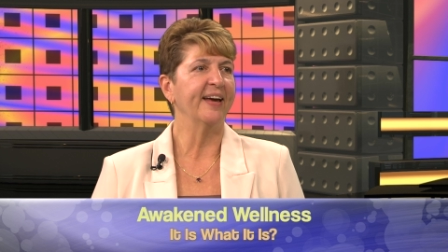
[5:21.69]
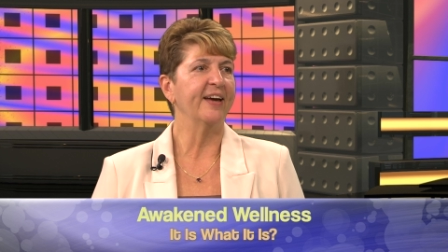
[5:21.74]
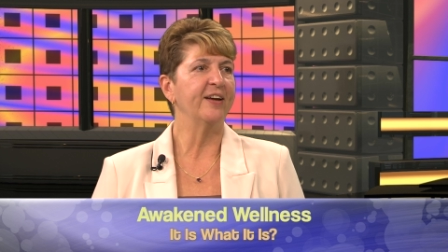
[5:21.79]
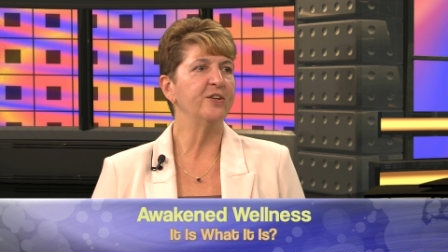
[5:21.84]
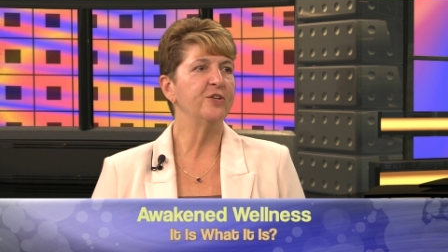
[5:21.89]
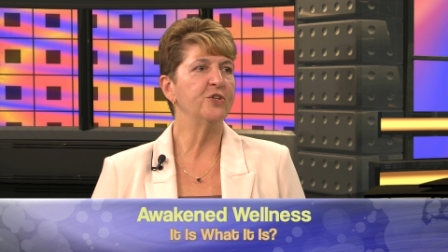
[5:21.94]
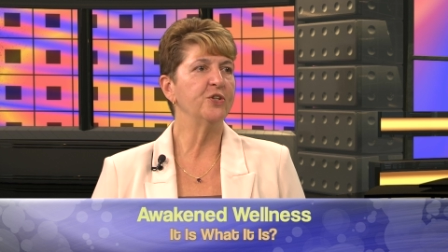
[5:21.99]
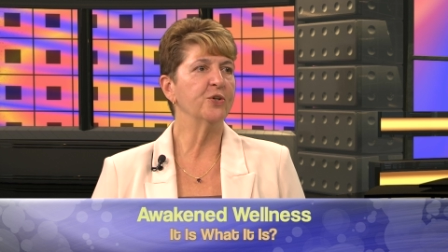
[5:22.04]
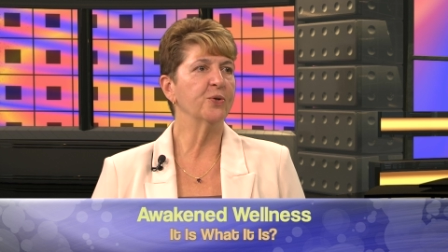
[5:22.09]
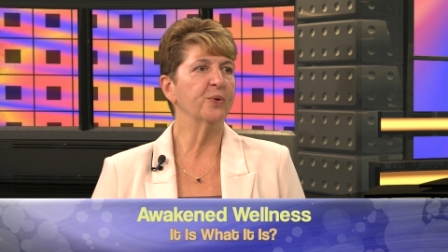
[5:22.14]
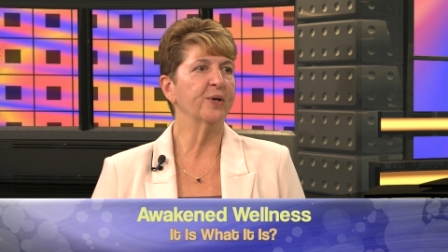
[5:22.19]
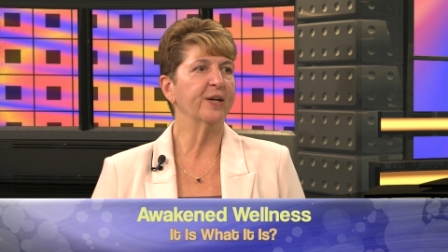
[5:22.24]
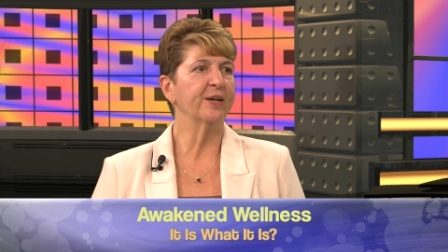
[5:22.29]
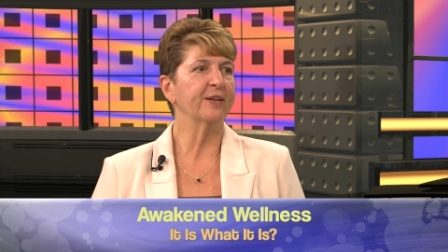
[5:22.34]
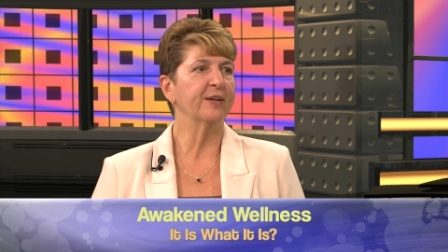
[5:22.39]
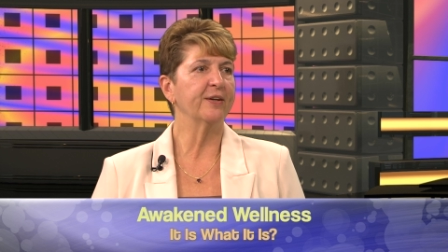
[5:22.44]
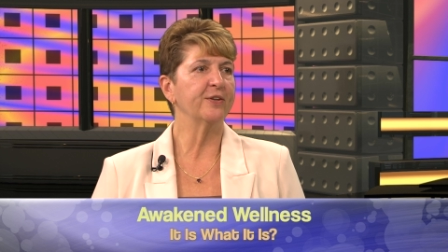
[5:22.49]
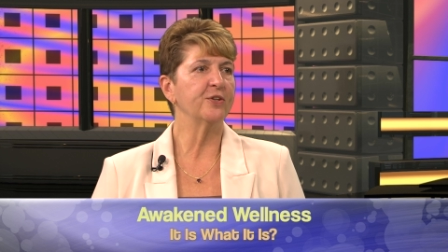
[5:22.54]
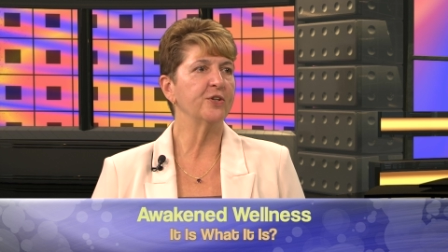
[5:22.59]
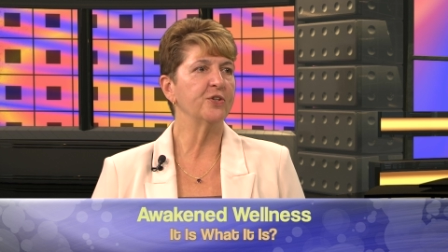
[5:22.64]
and
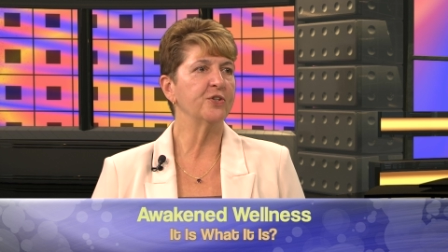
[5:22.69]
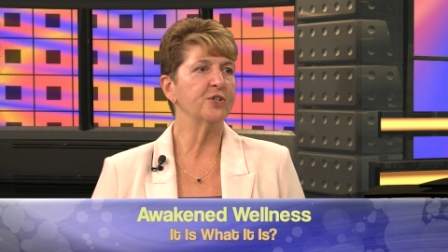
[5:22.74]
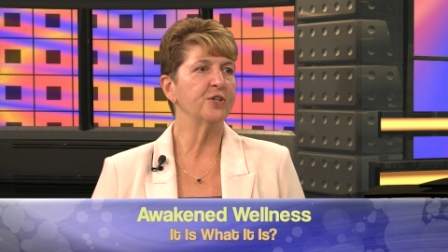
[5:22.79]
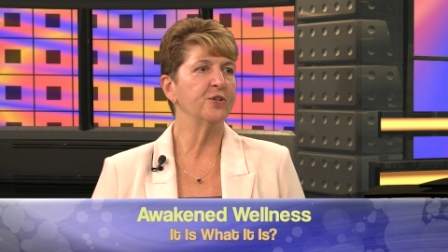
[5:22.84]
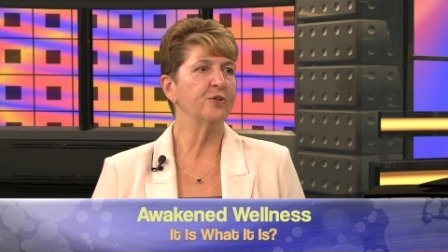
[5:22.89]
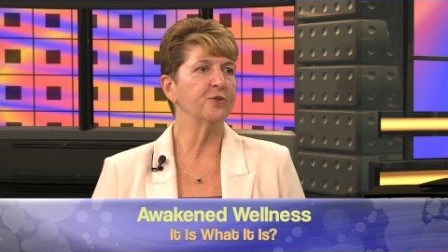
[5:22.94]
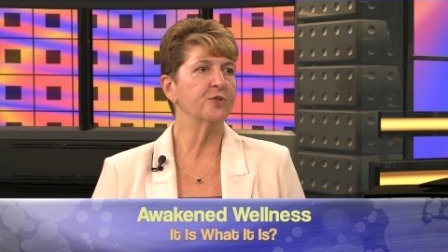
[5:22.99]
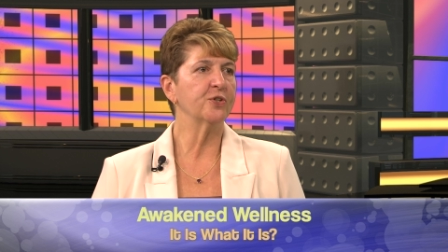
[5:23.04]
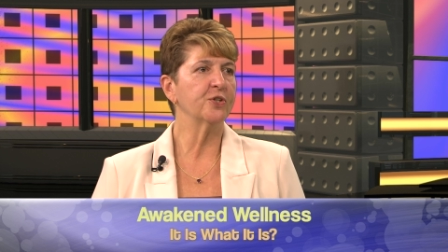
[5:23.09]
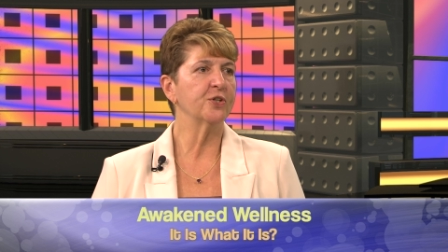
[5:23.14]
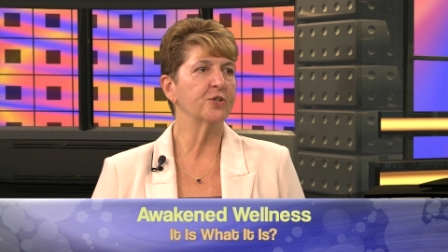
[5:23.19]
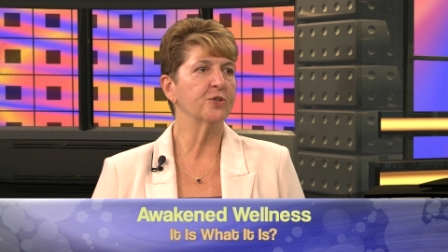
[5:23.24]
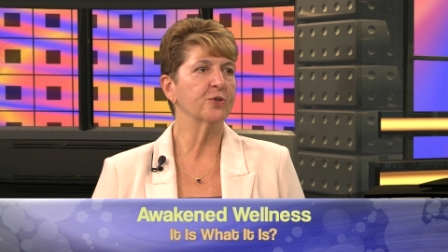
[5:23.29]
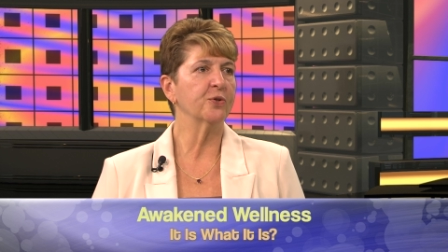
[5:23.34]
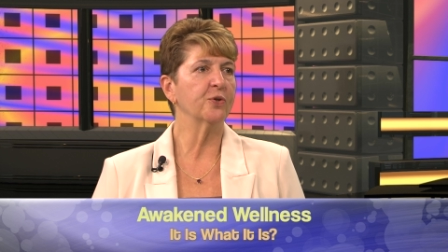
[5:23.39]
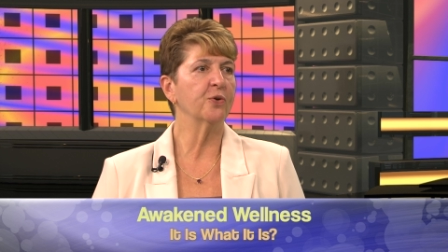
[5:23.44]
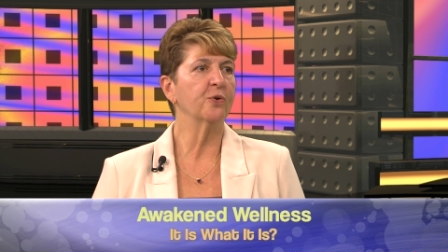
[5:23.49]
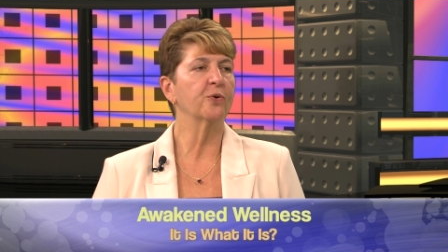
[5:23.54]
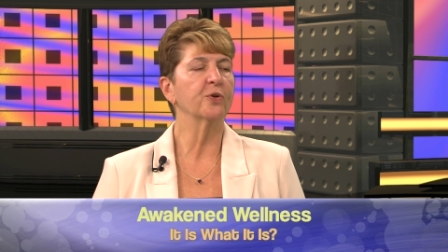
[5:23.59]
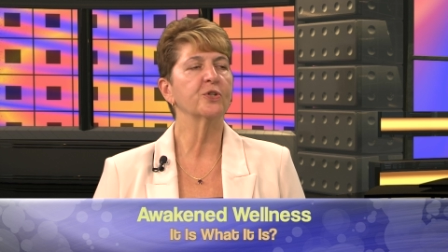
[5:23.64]
doing that she knew she
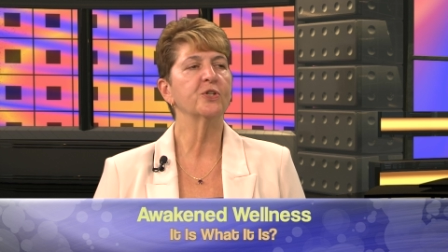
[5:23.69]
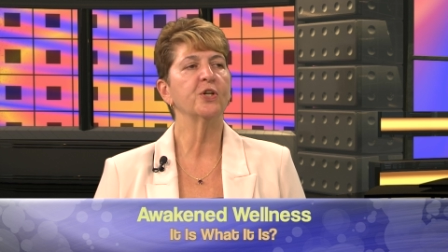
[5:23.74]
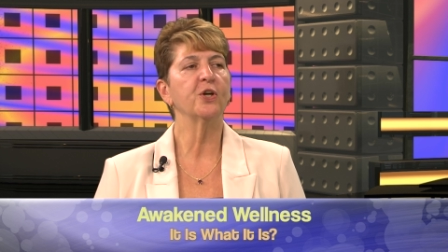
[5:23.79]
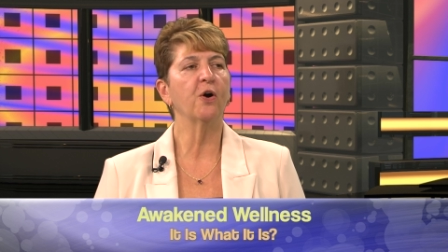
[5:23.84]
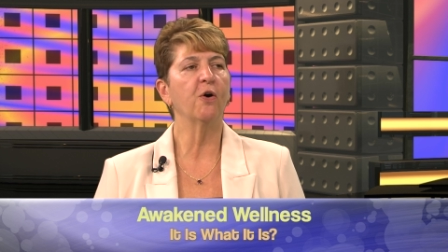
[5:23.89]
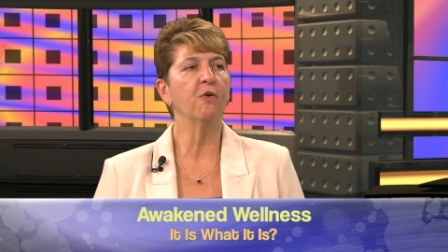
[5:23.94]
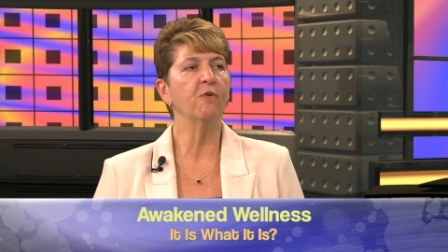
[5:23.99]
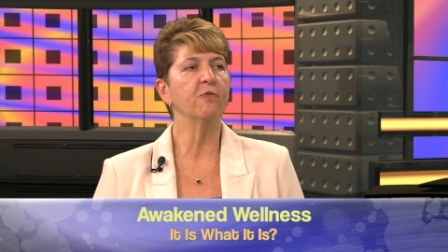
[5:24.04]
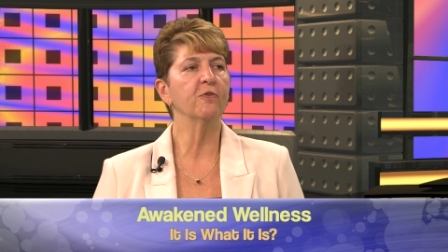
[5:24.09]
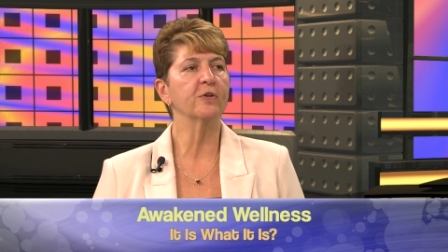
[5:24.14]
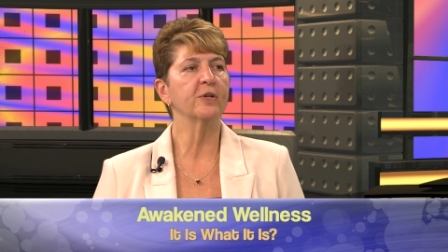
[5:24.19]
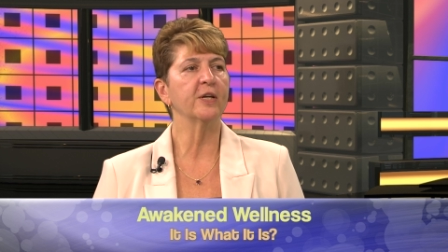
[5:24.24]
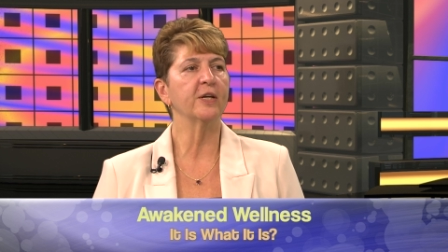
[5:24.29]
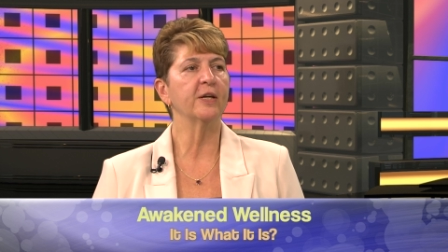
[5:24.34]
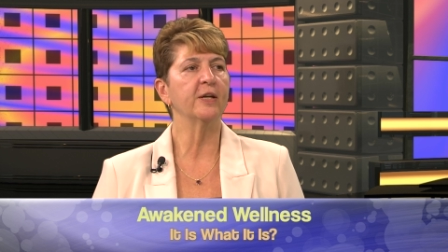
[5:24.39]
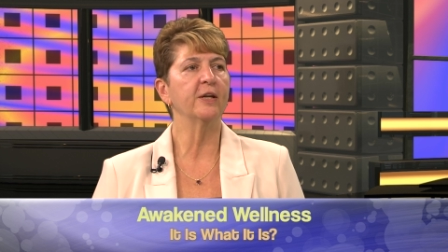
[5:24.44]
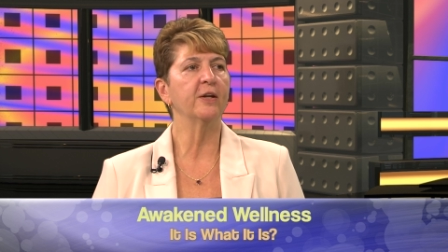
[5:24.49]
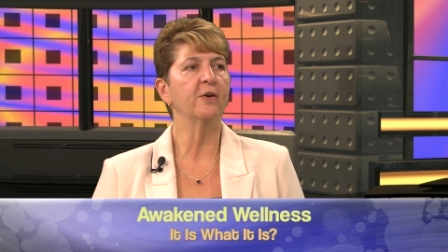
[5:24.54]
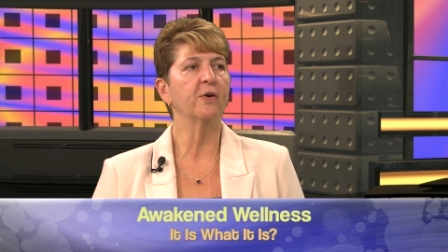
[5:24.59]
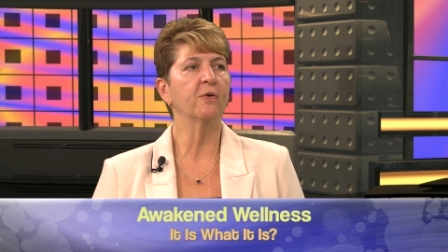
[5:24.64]
shouldn't, or she
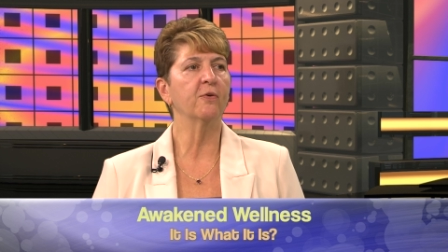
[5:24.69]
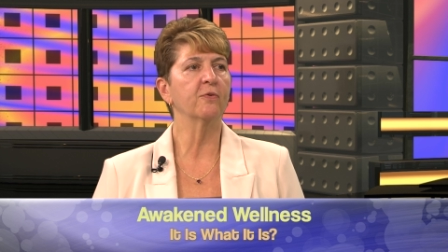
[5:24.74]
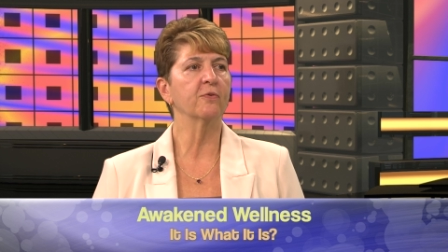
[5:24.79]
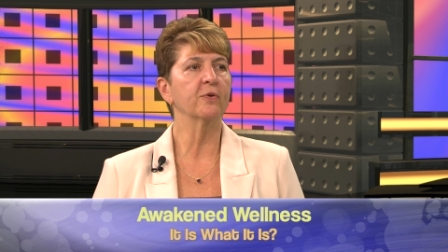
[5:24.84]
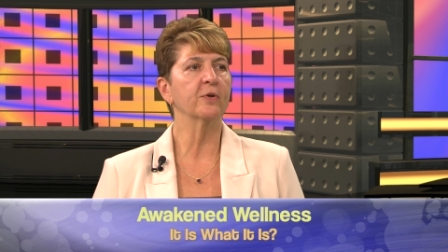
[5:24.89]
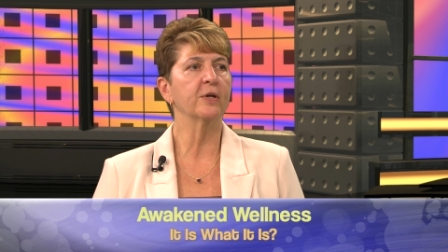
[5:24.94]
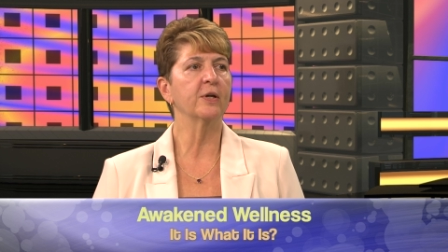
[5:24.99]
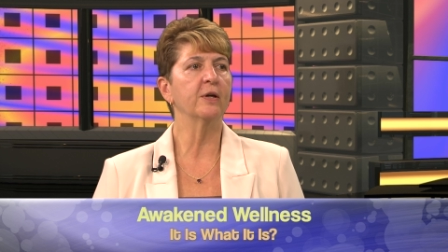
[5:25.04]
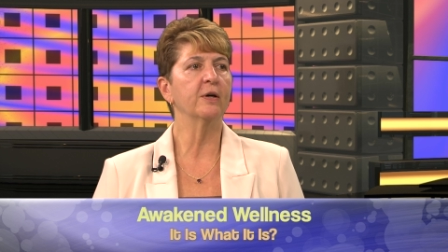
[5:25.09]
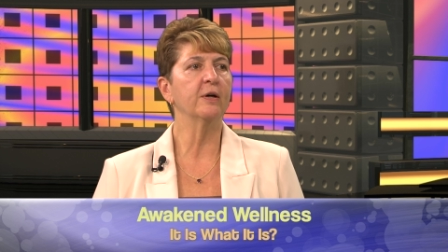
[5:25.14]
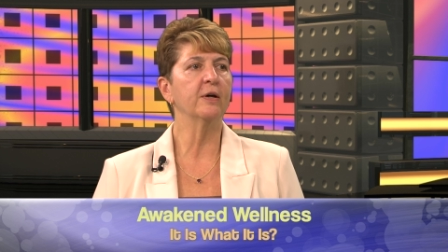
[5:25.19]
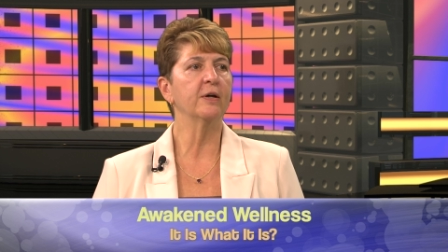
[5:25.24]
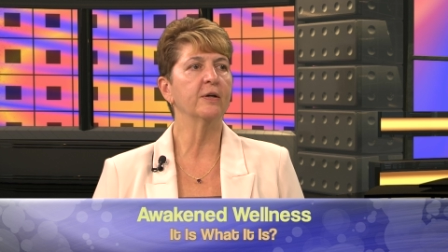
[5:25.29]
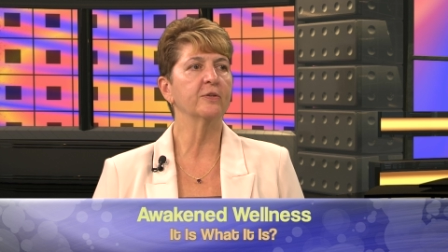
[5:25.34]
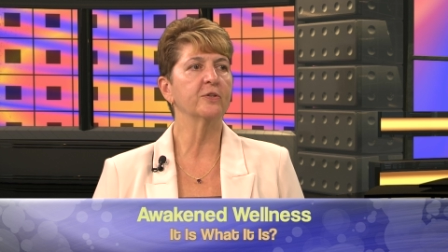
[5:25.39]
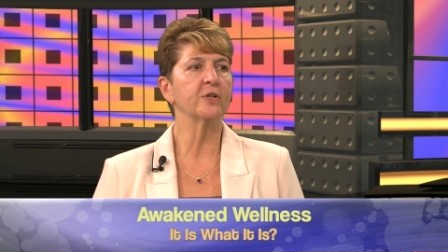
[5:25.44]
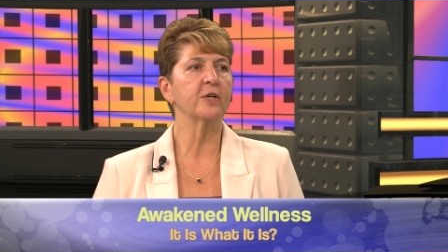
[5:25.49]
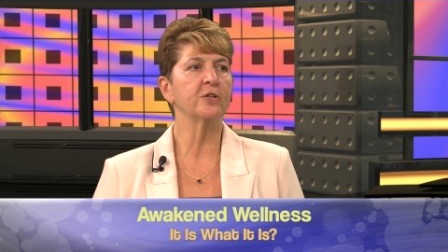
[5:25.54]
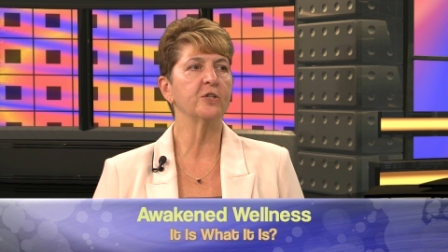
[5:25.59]
overdid and overindulged.